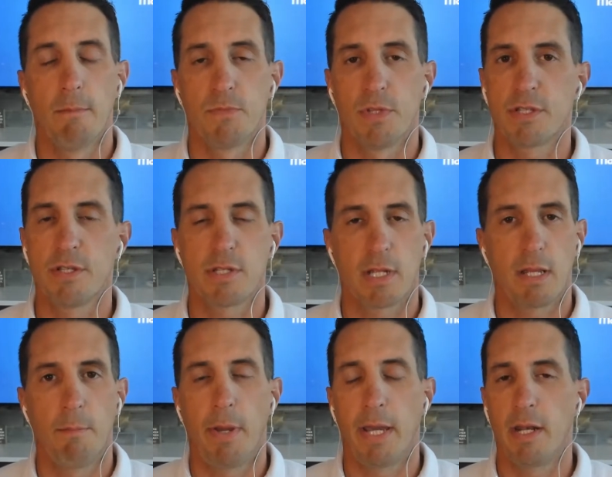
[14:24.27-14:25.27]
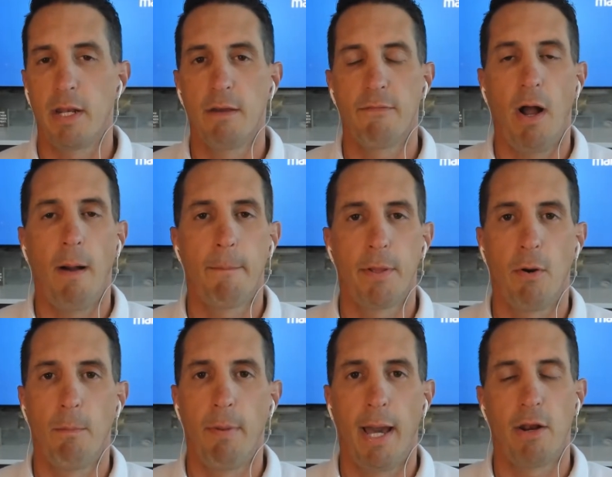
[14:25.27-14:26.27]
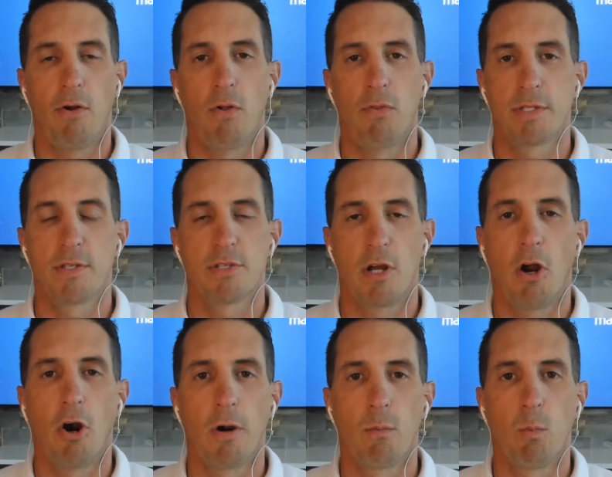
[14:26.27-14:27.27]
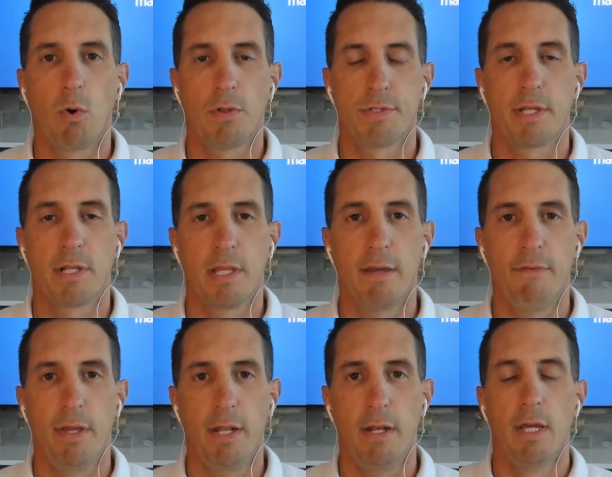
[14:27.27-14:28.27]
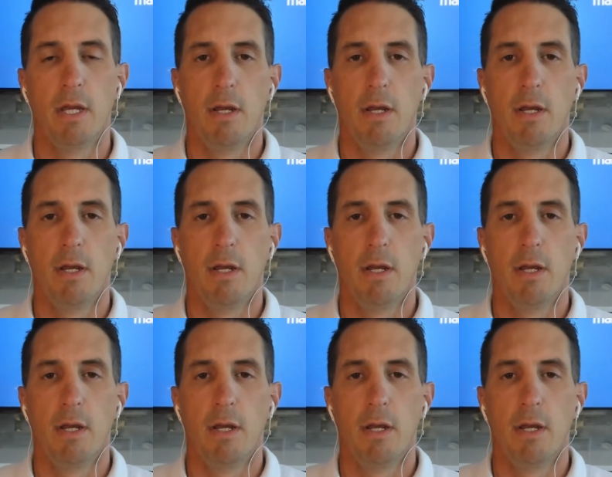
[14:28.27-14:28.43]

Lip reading: This is a competitive uphill battle, and this is a hard world to live in.